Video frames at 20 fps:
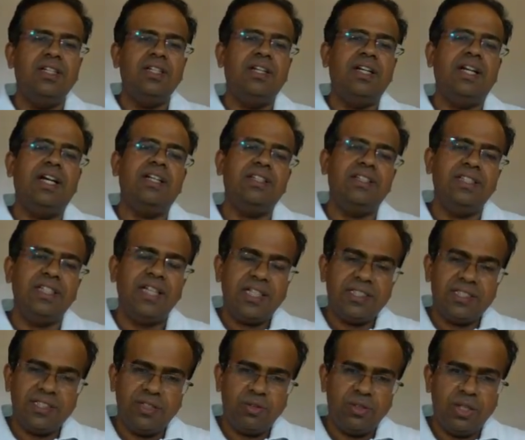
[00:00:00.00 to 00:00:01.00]
and he has
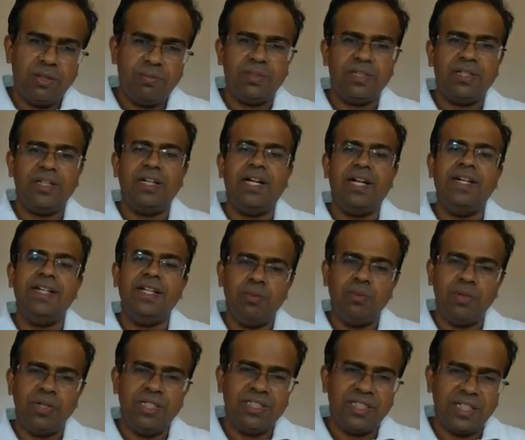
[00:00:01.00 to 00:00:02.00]
developed
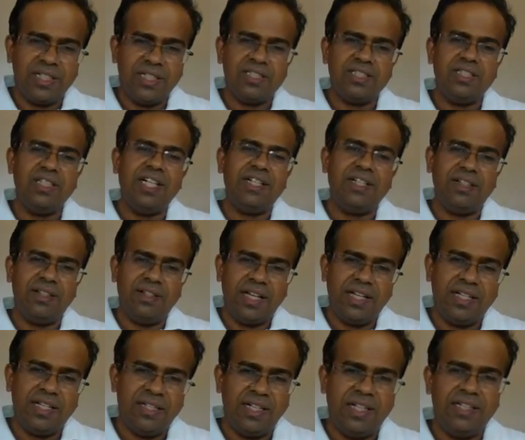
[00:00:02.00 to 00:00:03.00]
antibodies against that
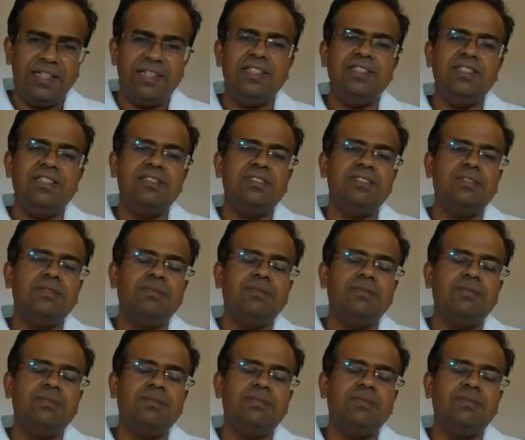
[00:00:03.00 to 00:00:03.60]
antigens,